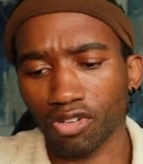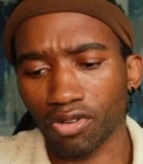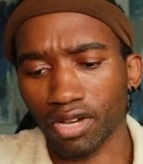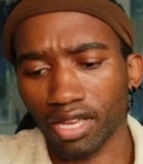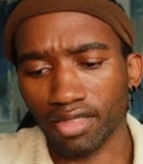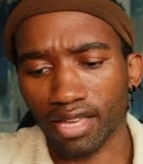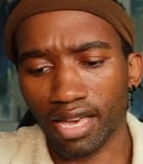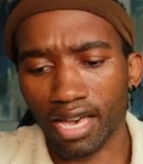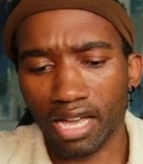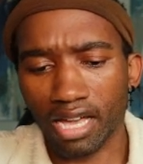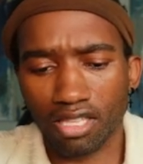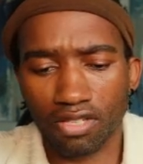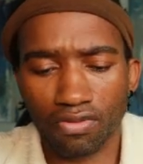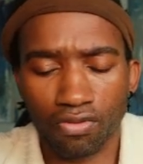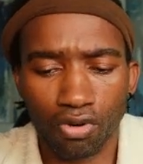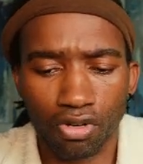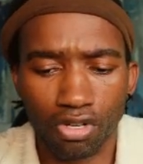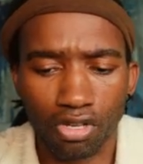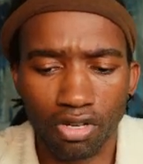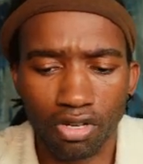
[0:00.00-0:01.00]
create the ads
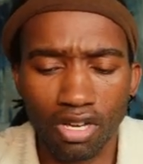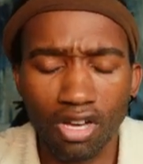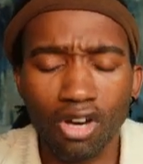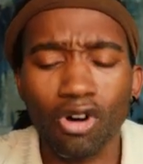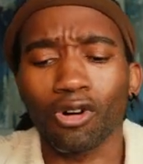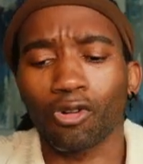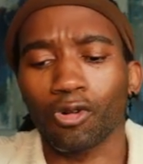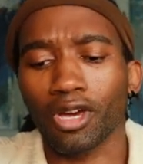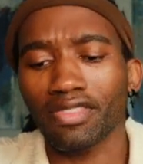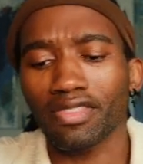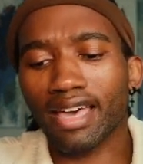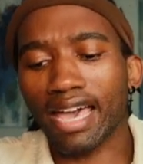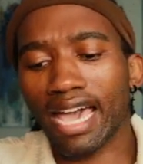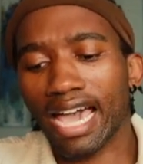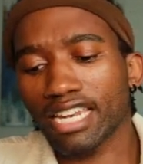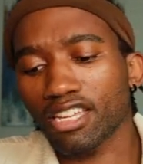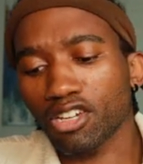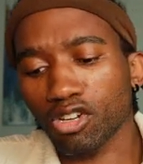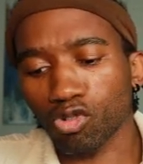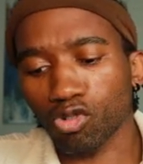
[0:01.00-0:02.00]
for you, or create the
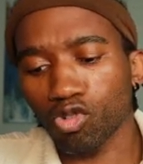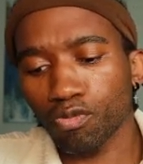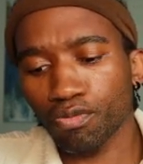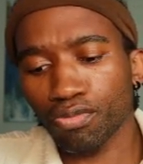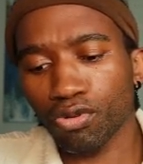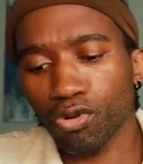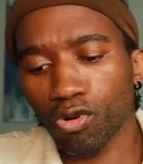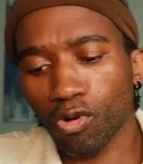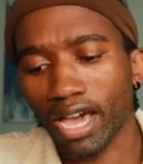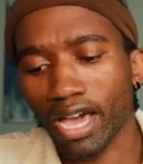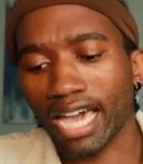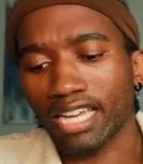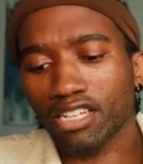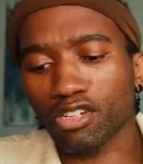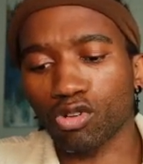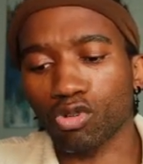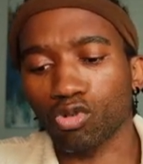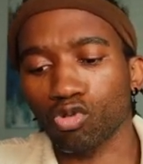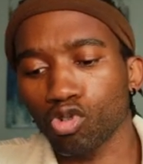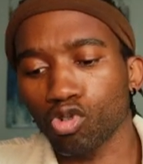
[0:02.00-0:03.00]
ad group or
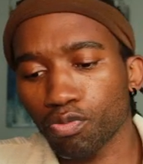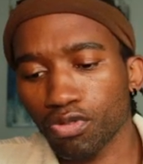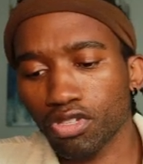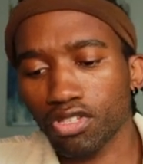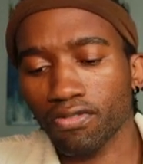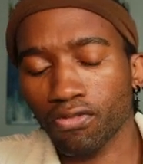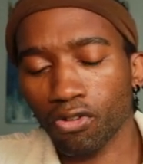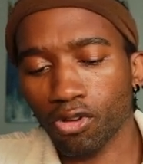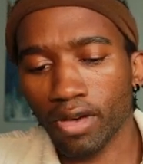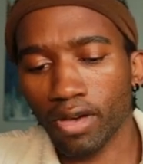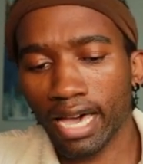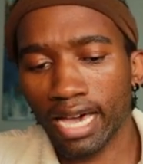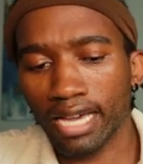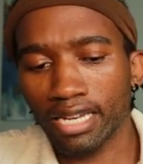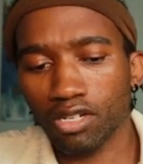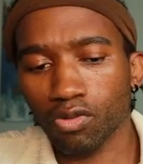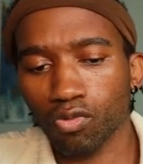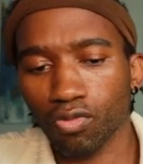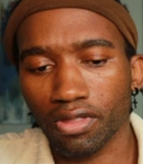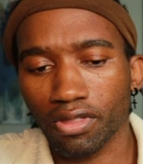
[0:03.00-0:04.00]
ad groups for your
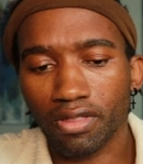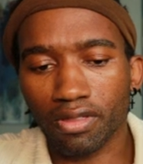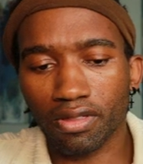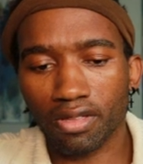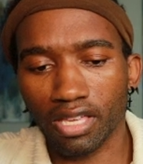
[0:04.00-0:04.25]
ad with